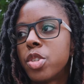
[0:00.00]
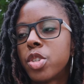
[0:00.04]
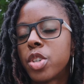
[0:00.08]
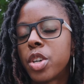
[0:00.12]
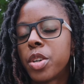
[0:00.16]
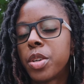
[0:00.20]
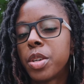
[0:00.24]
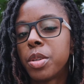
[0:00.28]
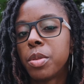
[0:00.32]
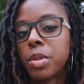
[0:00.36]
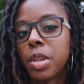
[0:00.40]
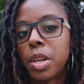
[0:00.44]
show
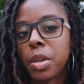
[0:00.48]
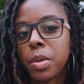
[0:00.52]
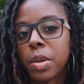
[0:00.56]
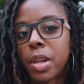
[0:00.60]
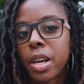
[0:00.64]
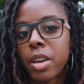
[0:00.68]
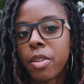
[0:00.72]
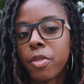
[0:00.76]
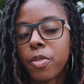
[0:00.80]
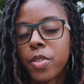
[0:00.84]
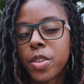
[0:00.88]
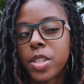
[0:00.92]
you low
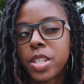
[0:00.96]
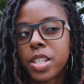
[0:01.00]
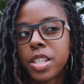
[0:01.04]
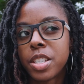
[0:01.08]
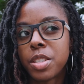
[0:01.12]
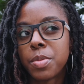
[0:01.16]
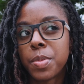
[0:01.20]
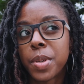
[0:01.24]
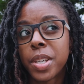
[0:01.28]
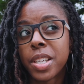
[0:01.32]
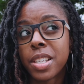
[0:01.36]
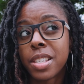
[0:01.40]
light
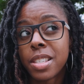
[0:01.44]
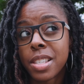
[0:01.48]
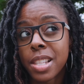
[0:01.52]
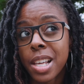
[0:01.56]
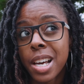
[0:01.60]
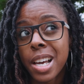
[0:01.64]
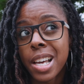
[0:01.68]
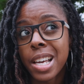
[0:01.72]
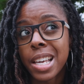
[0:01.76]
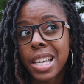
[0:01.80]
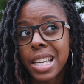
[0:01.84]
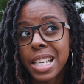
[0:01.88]
footage because
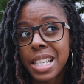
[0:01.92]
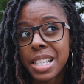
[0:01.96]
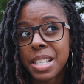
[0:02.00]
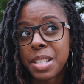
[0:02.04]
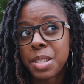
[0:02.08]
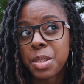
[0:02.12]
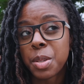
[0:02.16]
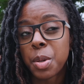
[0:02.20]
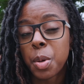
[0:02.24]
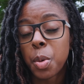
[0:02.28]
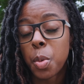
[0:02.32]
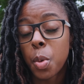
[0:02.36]
that
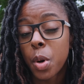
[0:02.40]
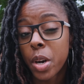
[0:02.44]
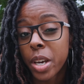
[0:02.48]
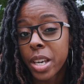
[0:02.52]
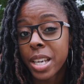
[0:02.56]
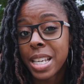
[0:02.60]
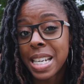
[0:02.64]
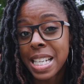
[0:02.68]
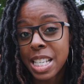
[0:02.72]
is quite an